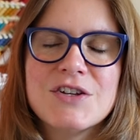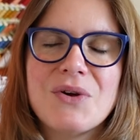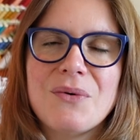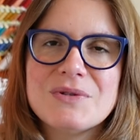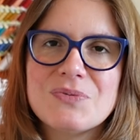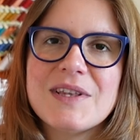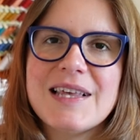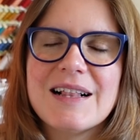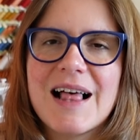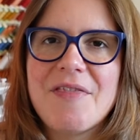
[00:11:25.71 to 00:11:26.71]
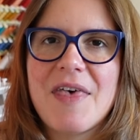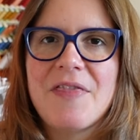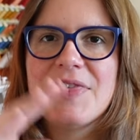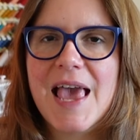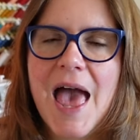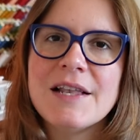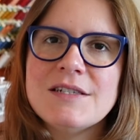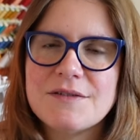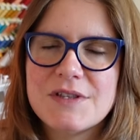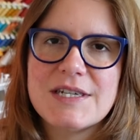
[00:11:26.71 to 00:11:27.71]
So I was really glad that at the
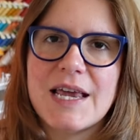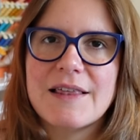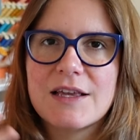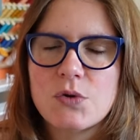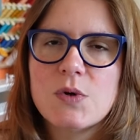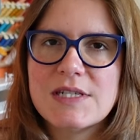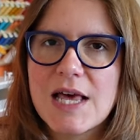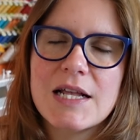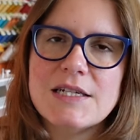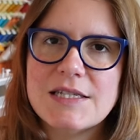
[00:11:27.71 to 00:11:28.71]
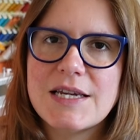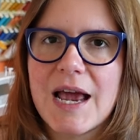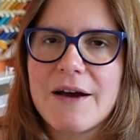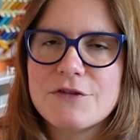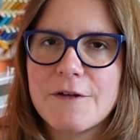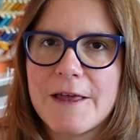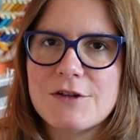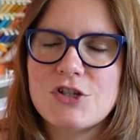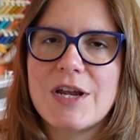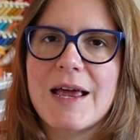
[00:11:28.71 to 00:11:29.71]
end of the day, like towards the end of the day after
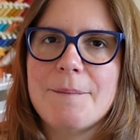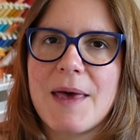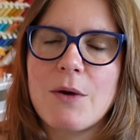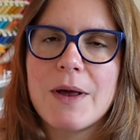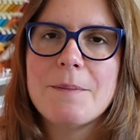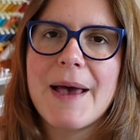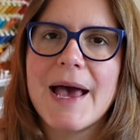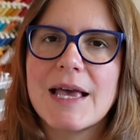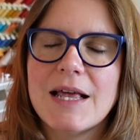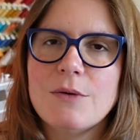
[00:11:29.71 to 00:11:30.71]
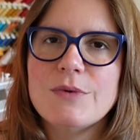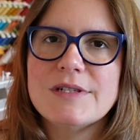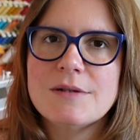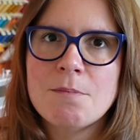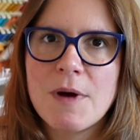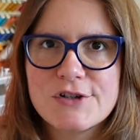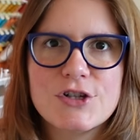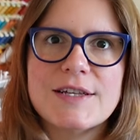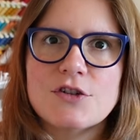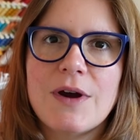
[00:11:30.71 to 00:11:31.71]
lunchtime, I went back and it was
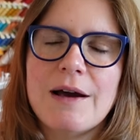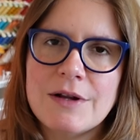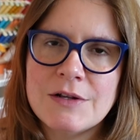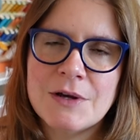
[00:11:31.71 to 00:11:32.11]
much less crowded.